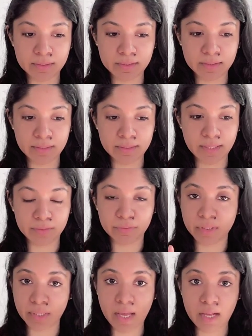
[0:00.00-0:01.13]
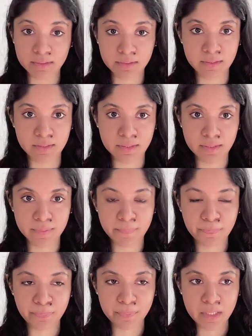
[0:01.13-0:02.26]
see that the last year
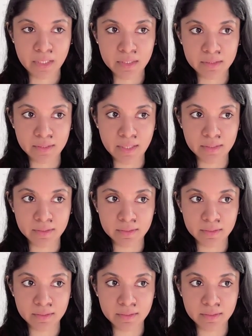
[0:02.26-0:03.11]
that